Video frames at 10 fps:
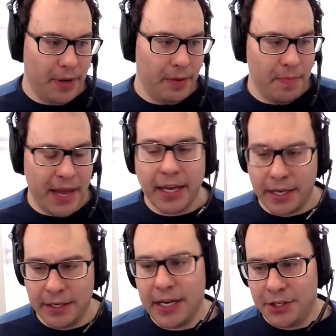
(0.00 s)
make it
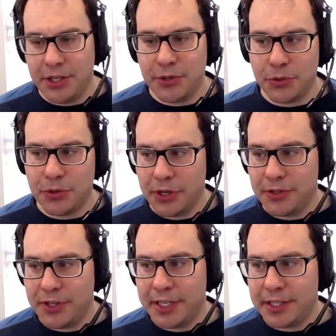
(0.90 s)
contentious or
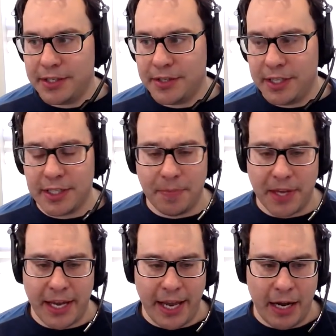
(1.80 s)
sneak
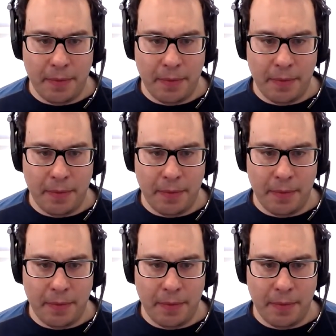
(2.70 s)
something in.